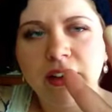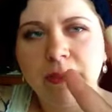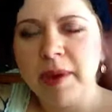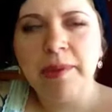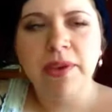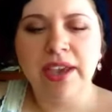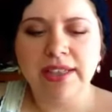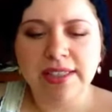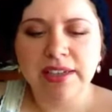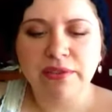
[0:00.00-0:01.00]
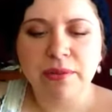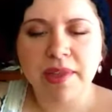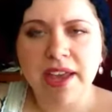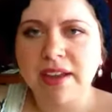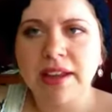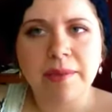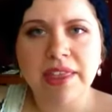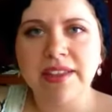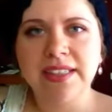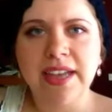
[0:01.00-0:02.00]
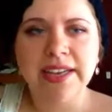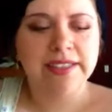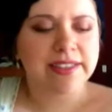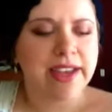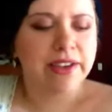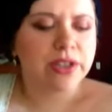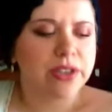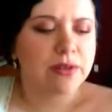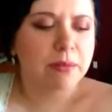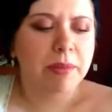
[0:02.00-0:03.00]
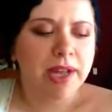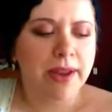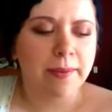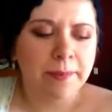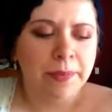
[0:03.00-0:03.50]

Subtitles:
Maybe you can't see it from that. I mean, this light isn't that good, but